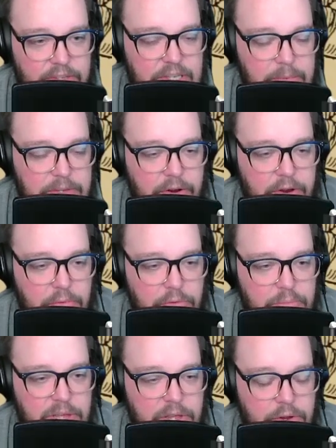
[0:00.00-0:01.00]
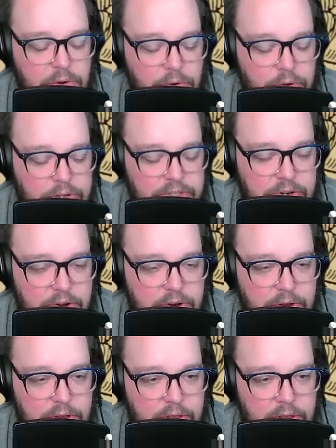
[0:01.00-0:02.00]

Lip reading: The cemetery would be your oyster."